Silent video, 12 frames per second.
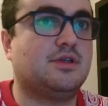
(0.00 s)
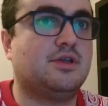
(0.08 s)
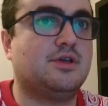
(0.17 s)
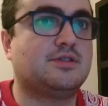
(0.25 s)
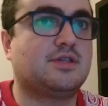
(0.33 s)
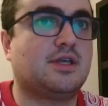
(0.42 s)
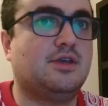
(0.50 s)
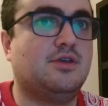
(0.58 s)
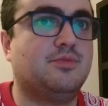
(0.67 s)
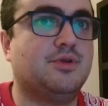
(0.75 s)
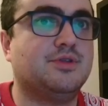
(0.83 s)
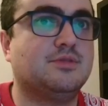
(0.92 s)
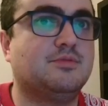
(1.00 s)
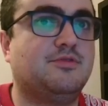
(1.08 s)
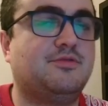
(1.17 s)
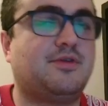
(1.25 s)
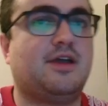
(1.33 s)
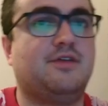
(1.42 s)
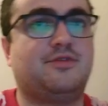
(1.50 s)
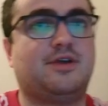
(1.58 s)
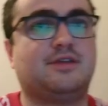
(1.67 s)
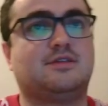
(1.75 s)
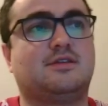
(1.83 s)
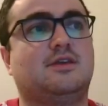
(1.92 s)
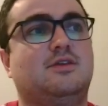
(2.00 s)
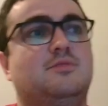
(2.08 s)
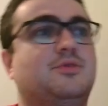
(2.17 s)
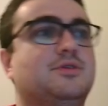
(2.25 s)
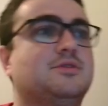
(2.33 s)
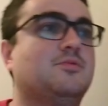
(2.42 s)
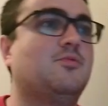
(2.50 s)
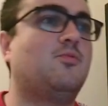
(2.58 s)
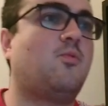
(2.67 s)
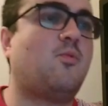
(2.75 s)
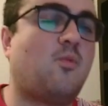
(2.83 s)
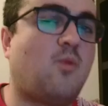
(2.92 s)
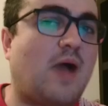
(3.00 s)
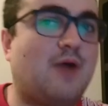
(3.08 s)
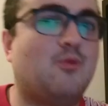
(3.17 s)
Nurse, thank you, principal. Firefighter, thank you, principal. Wow.